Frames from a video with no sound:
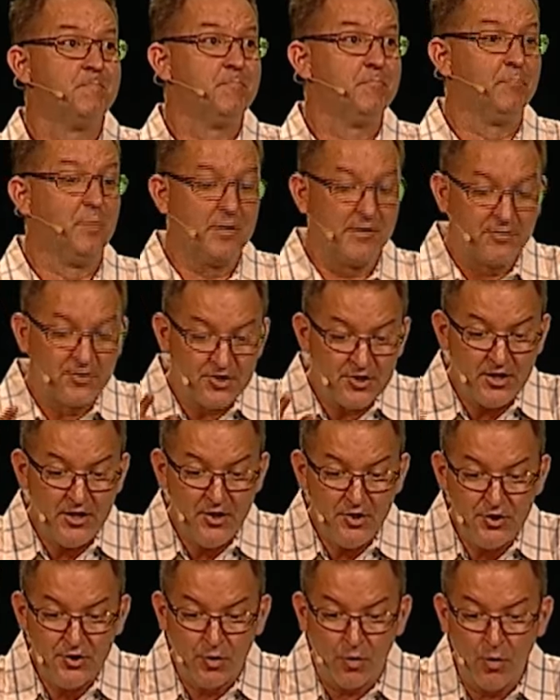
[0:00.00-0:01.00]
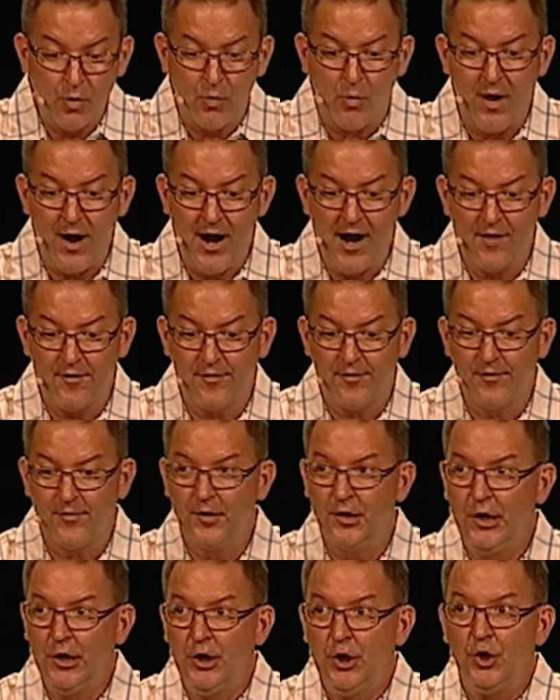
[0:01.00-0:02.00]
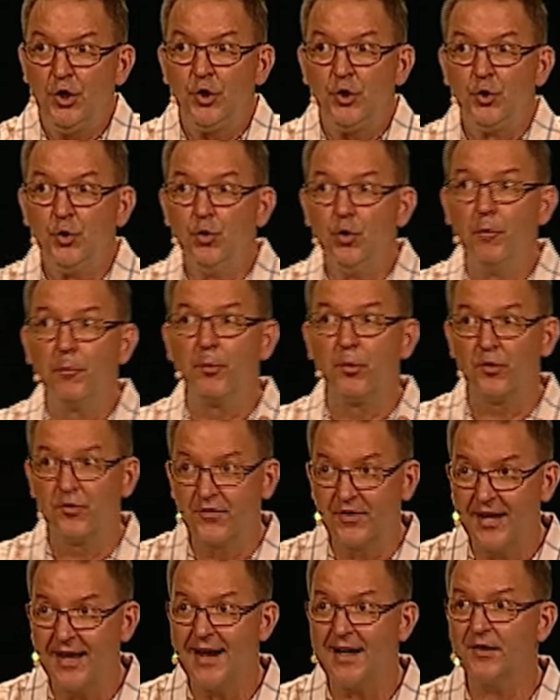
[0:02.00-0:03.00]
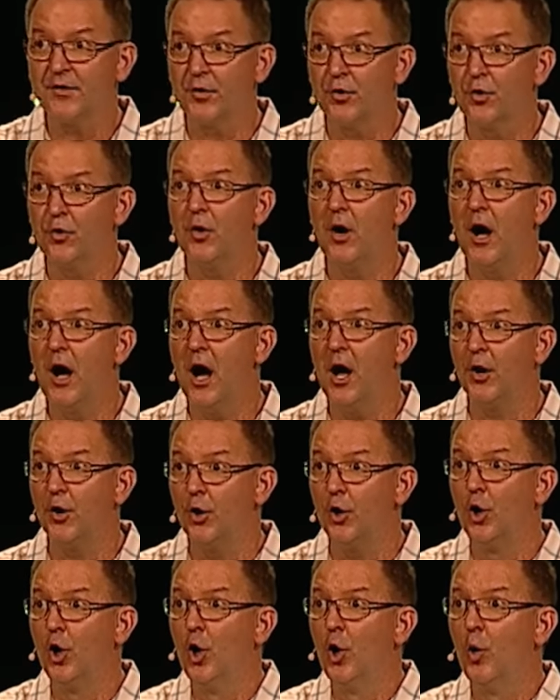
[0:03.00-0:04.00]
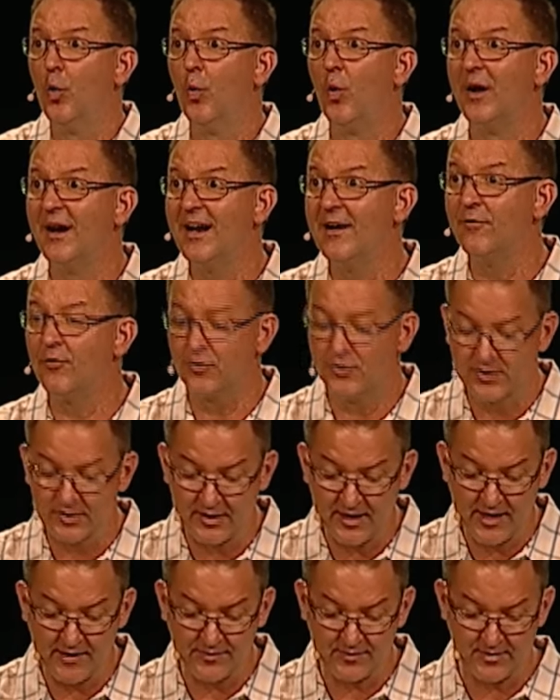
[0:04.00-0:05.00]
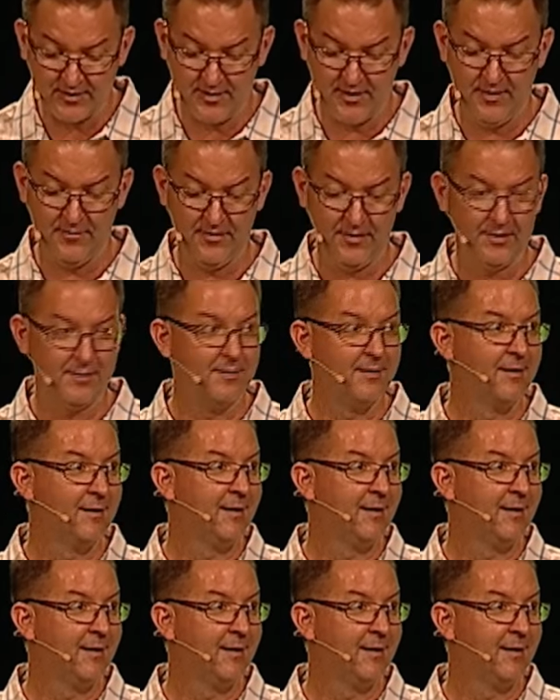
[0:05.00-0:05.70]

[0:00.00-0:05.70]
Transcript: but if she's your wife, you'll protect her honor, whatever's left of it.